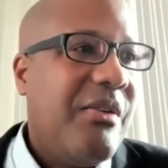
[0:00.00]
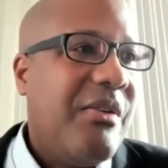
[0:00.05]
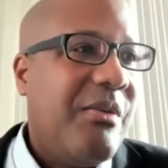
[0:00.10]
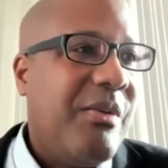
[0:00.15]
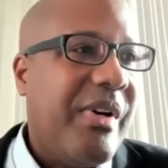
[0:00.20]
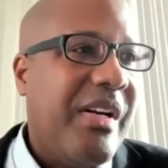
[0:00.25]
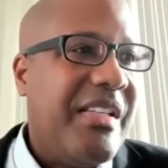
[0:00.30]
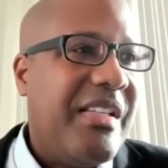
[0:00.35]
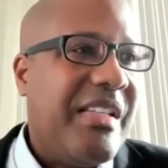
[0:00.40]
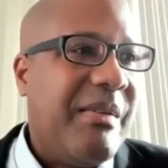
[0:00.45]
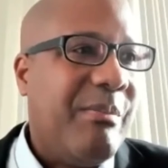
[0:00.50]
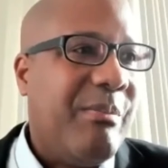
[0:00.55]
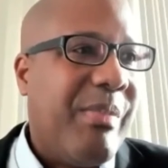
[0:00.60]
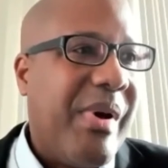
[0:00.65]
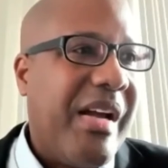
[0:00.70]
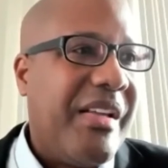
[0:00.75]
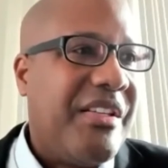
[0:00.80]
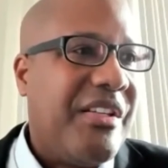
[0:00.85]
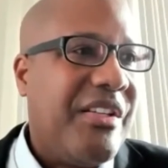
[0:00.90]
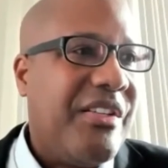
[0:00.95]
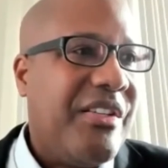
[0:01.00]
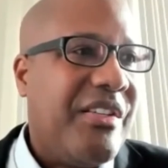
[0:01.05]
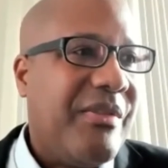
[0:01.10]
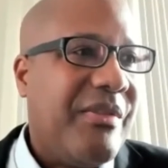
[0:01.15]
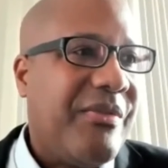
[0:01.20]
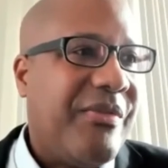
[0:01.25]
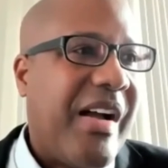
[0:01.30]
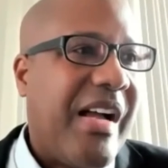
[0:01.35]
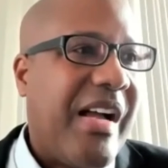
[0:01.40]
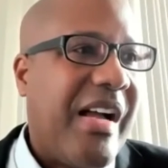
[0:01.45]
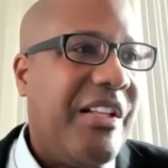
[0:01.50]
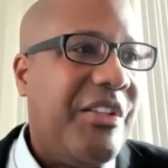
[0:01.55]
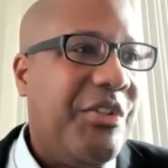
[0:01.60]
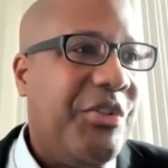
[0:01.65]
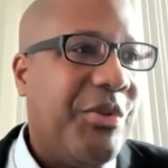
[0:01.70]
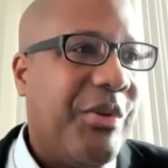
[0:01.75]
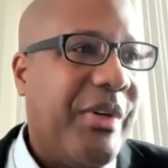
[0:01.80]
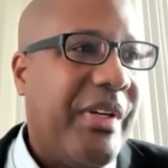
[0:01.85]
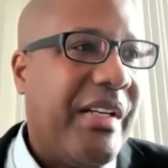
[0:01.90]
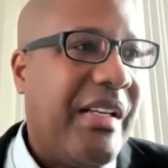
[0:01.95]
when is it better to file
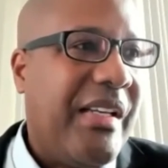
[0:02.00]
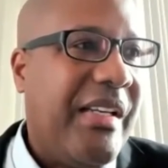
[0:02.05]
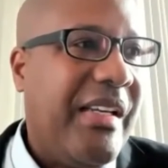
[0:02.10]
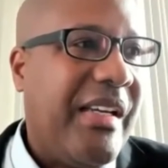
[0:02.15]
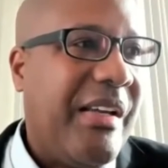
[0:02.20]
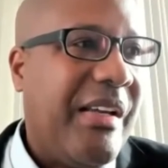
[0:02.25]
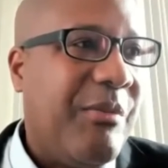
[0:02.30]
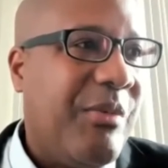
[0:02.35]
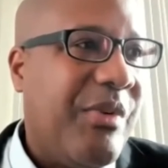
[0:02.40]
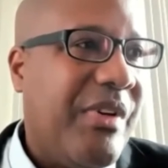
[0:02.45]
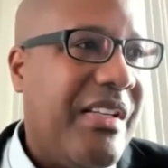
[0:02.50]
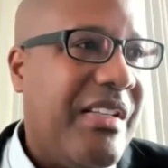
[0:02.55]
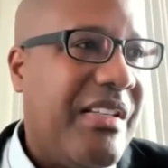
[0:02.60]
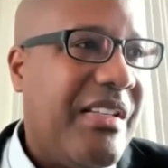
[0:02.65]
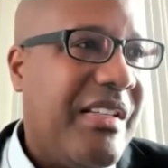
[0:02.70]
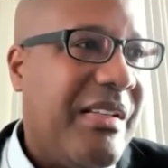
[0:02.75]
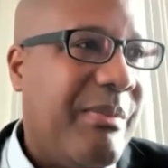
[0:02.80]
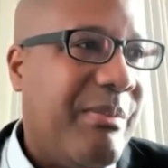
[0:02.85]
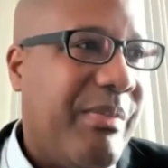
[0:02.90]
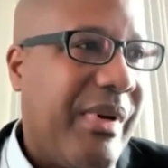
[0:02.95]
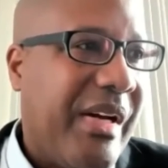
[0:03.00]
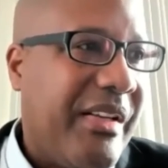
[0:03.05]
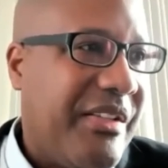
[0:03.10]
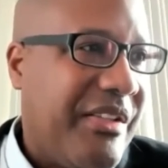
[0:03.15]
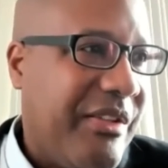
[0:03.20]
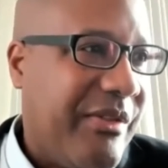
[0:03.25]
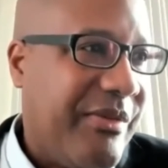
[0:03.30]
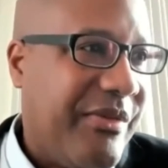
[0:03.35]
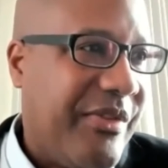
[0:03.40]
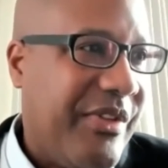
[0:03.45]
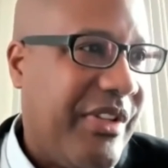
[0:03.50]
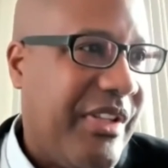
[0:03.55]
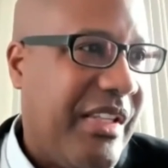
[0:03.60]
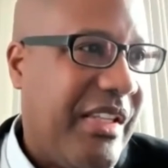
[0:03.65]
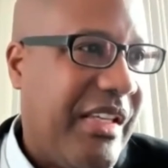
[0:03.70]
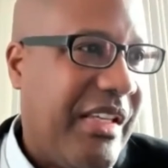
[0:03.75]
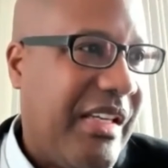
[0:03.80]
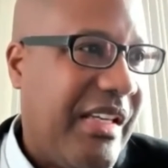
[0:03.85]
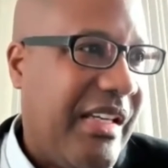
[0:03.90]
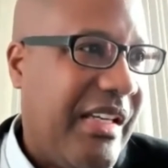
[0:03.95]
jointly and when is it better for
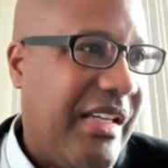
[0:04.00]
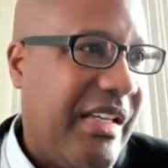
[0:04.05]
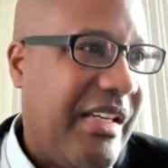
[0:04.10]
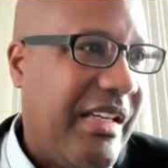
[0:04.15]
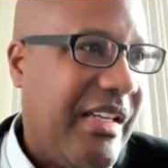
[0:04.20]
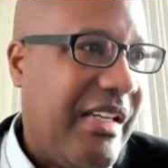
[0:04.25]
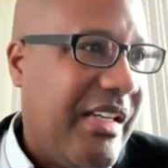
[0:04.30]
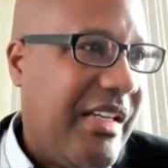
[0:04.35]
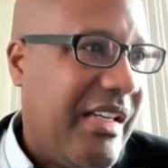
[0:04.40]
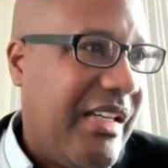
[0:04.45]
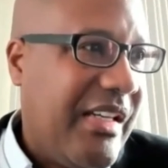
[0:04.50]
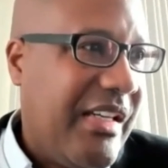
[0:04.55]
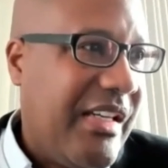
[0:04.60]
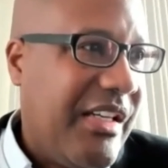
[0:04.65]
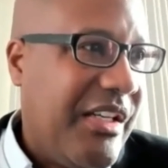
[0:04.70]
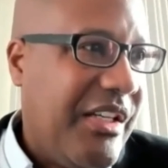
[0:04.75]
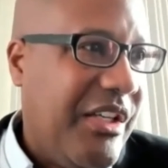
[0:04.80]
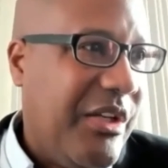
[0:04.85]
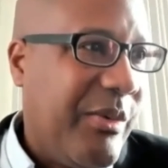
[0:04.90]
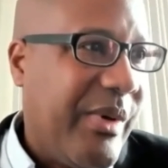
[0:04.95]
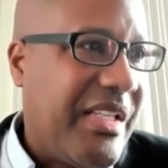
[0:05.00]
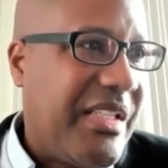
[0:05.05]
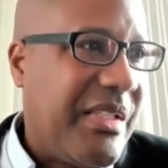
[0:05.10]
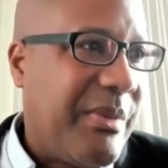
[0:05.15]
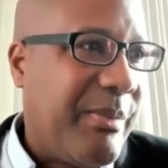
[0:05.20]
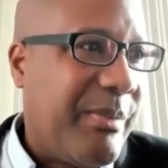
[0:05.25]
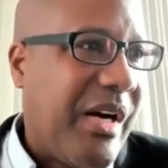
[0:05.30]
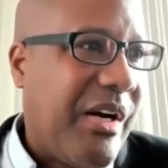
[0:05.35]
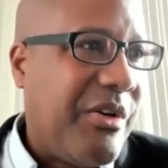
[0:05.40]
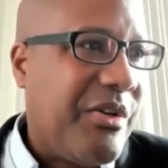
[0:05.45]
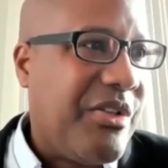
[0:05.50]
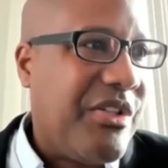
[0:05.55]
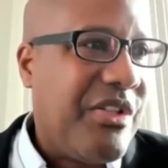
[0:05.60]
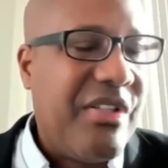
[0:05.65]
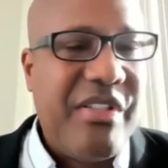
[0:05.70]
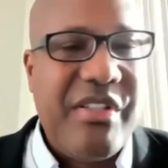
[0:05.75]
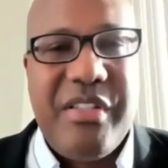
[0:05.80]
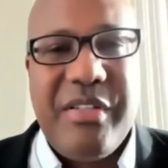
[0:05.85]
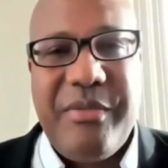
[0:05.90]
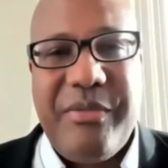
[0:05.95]
the U.S.
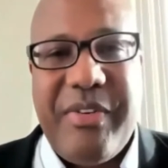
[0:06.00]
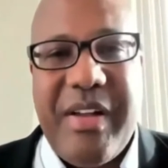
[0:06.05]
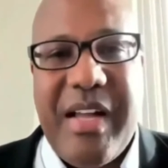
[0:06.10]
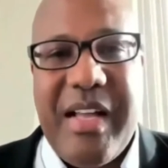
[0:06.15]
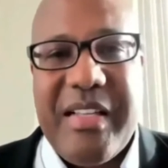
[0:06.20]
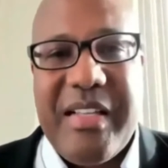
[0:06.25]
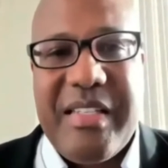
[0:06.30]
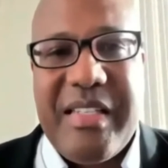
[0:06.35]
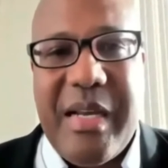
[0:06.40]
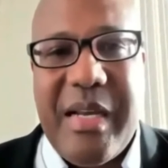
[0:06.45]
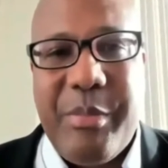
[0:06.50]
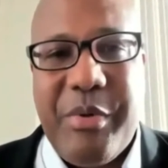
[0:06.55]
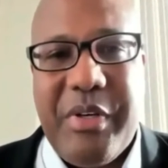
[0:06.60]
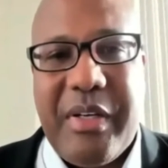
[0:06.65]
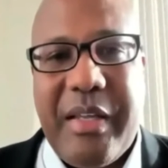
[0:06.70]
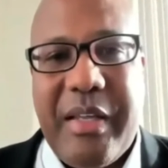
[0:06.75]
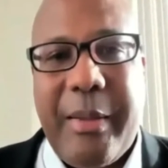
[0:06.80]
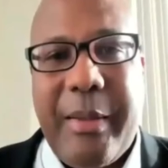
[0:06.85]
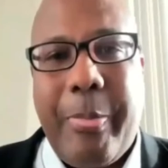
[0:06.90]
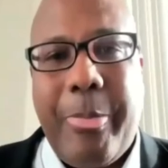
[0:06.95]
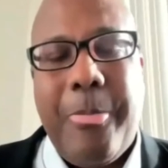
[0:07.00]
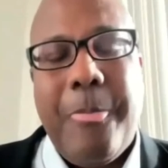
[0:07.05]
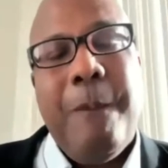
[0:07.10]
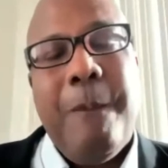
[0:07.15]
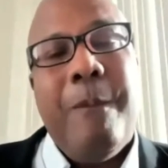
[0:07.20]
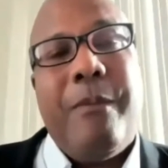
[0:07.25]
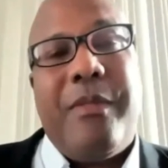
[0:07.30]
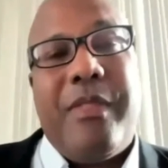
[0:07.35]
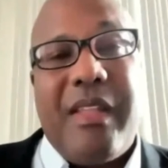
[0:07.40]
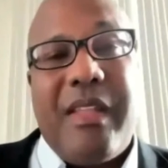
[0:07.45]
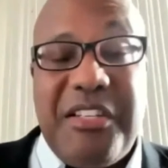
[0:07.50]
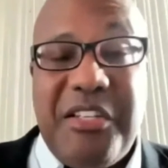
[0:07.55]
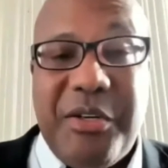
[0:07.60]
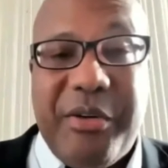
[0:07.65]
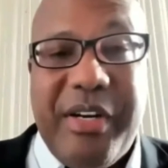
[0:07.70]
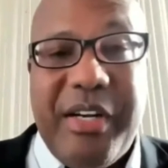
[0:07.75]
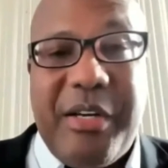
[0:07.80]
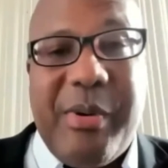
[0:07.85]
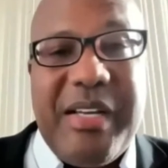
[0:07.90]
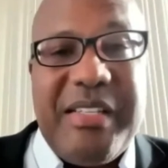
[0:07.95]
spouse to file separately? That's a
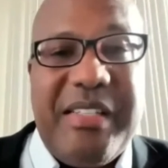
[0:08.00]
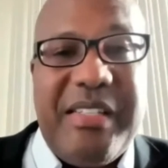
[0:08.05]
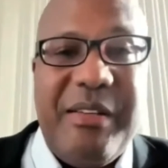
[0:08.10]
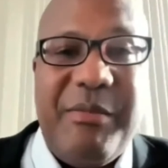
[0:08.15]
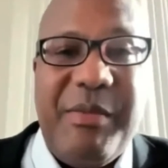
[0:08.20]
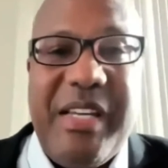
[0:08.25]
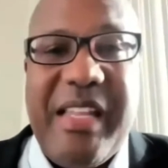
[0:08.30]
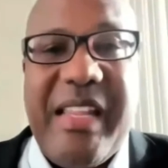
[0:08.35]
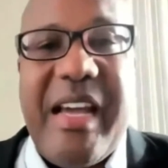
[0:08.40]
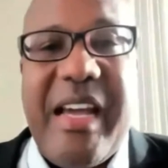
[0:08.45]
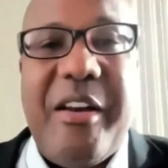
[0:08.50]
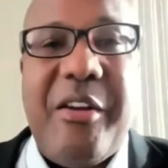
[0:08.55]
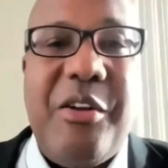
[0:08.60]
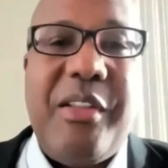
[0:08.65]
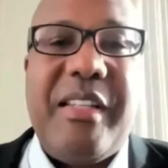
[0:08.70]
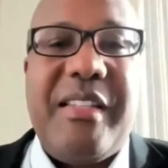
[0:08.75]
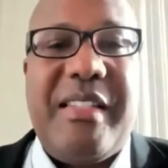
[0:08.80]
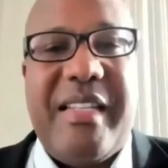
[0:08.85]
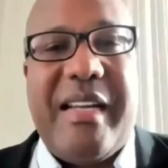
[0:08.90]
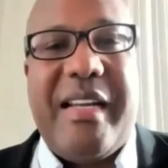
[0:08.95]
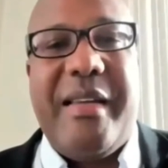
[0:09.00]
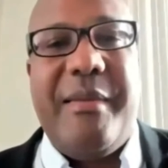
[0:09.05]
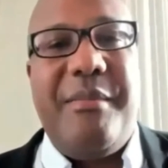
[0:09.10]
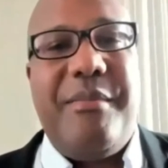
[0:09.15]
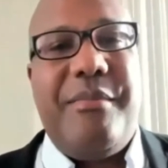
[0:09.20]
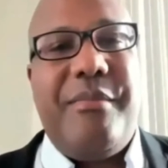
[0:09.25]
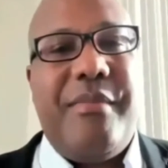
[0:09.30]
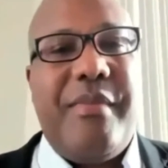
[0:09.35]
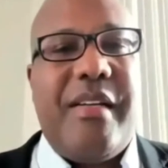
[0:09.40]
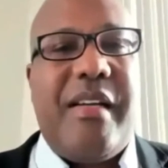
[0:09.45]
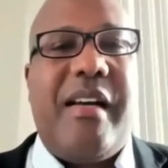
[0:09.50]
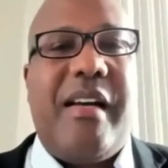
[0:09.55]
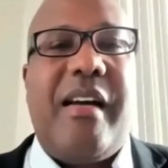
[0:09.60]
great question. We get that all the time.